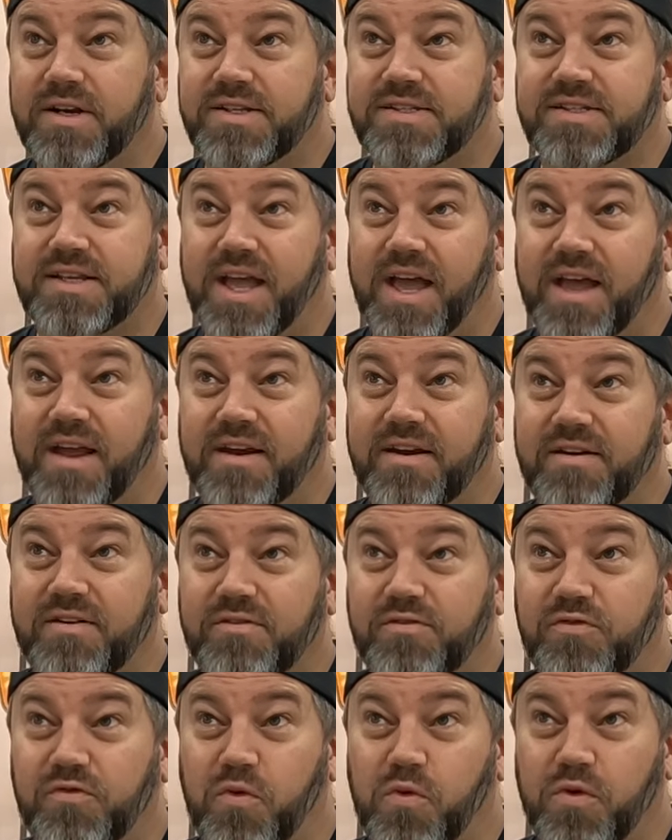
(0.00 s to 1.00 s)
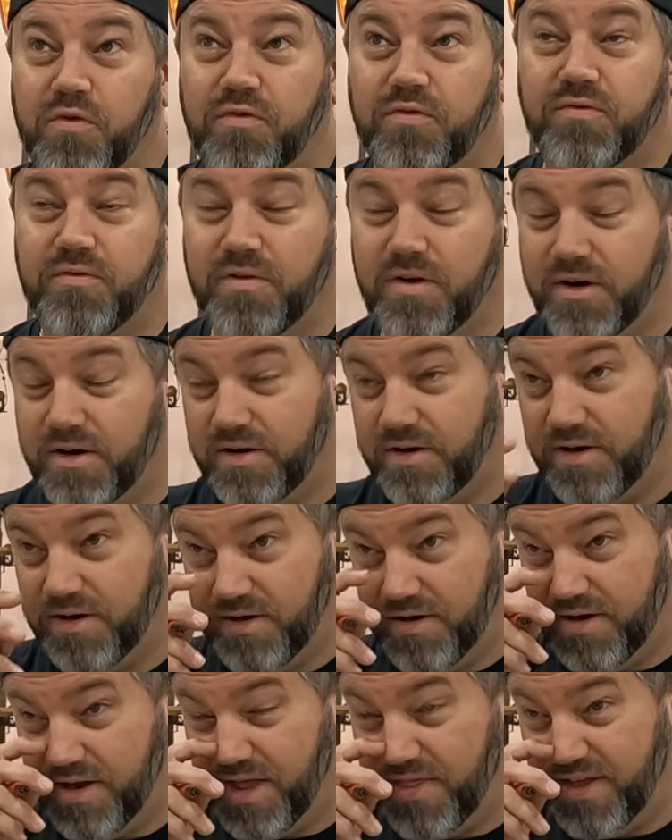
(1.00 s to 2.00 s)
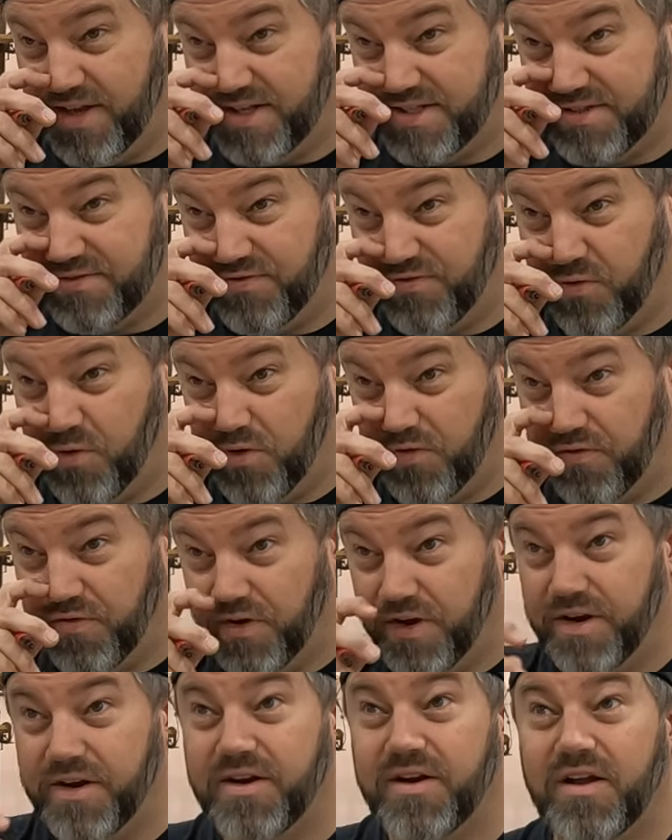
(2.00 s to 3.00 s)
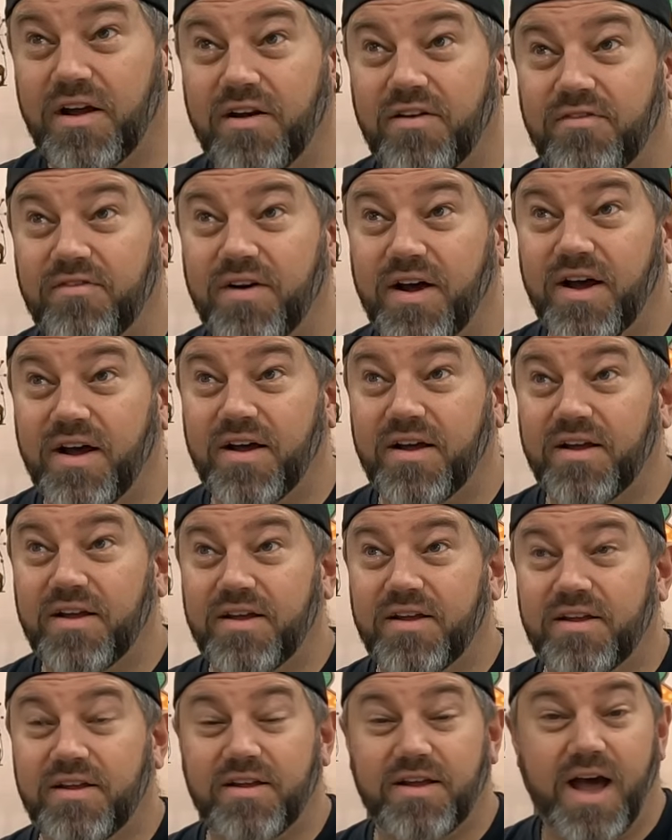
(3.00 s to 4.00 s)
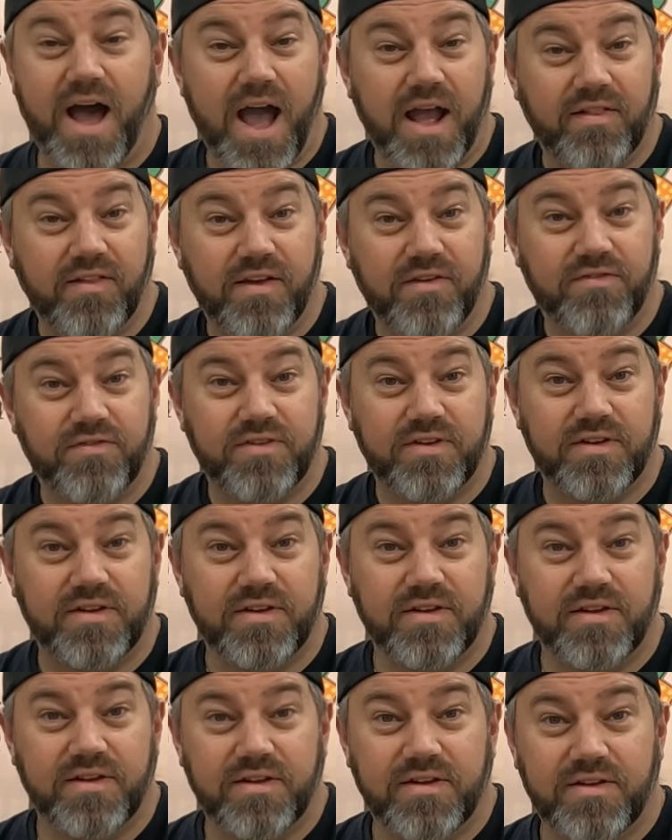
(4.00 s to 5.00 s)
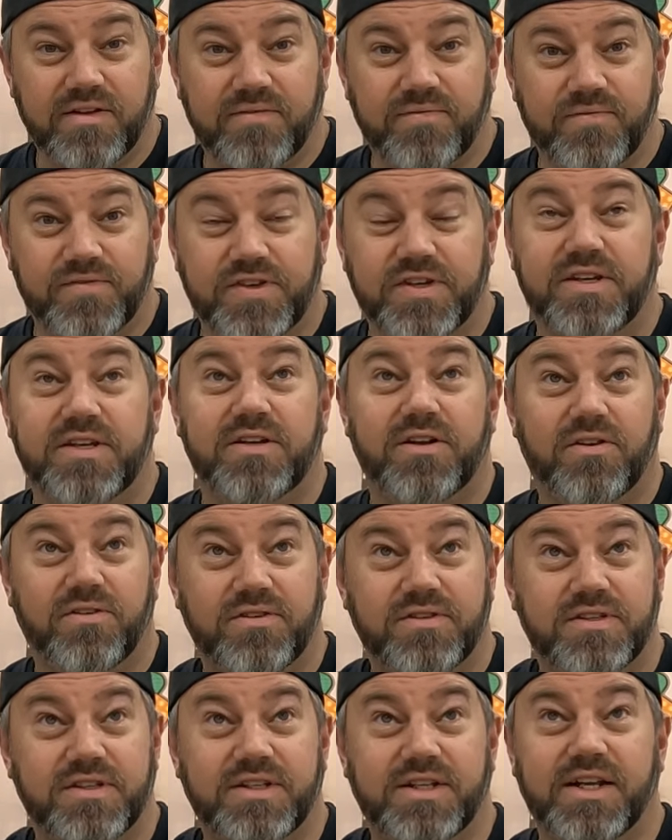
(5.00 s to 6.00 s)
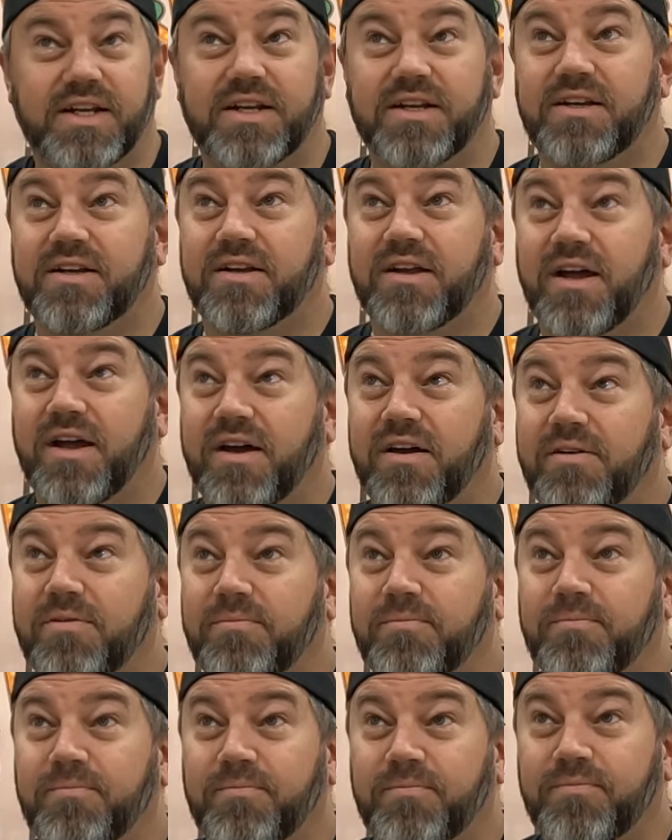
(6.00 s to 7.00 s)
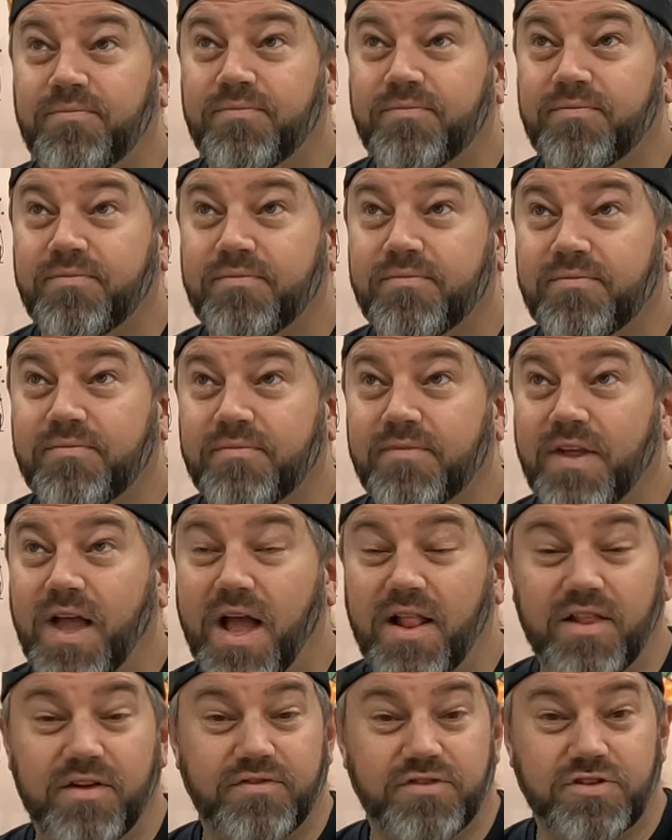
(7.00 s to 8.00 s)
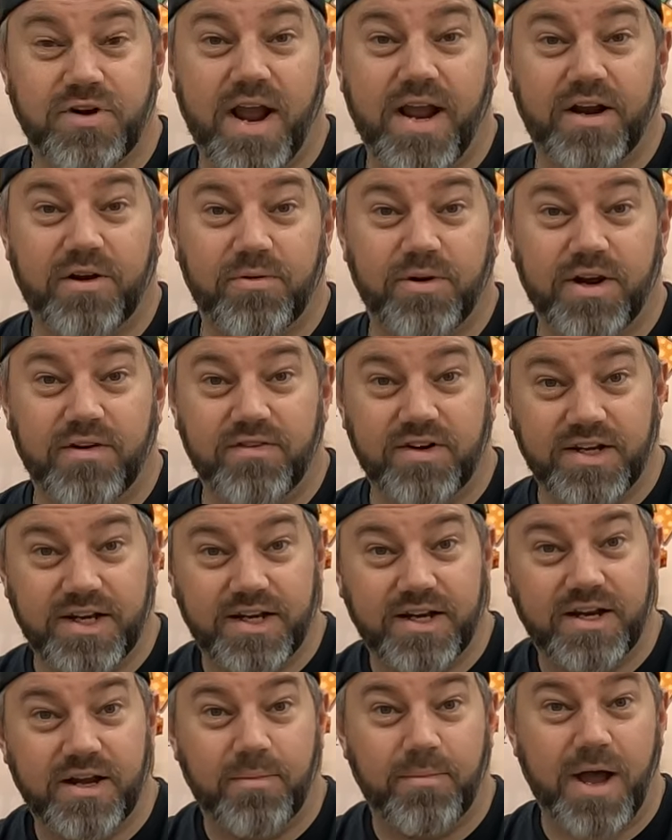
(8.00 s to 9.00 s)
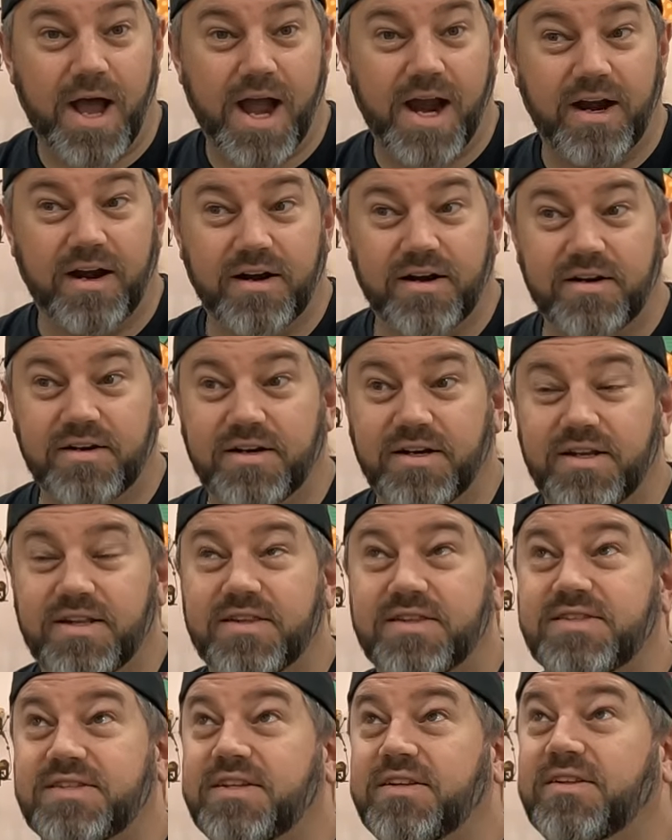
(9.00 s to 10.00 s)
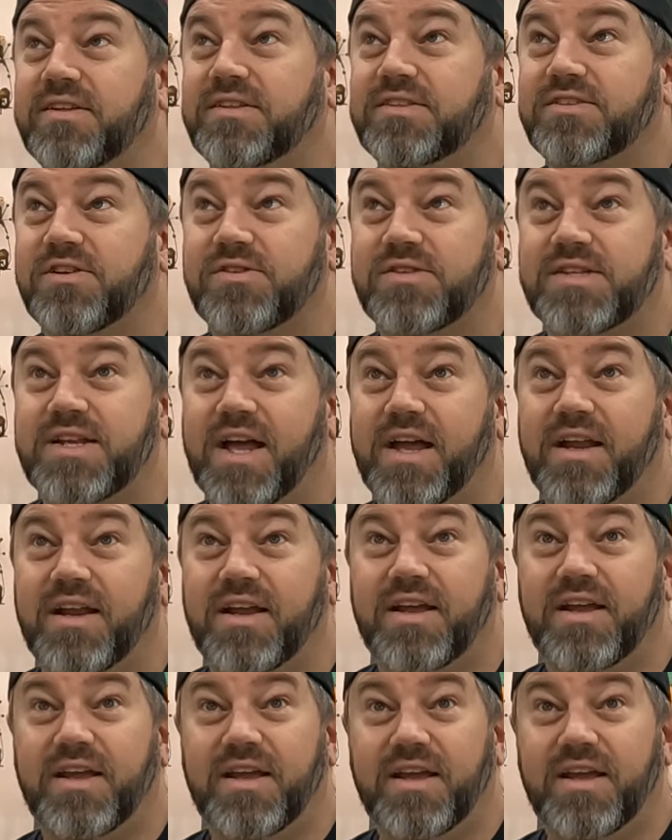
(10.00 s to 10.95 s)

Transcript: It's got I think it's 4 foot of high lift to get it high lift track or whatever, to get it up higher into the ceiling so it's not